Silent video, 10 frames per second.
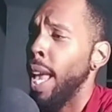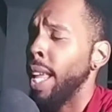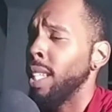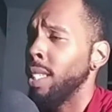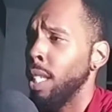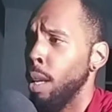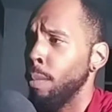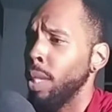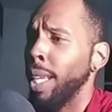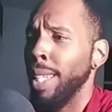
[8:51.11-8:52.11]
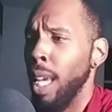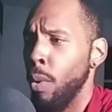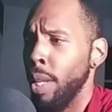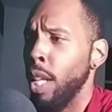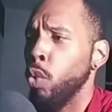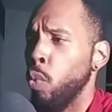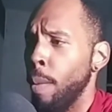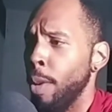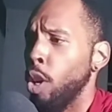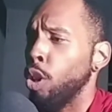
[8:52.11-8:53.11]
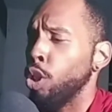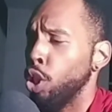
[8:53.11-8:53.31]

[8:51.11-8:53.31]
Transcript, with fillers: and it seems like nowadays women are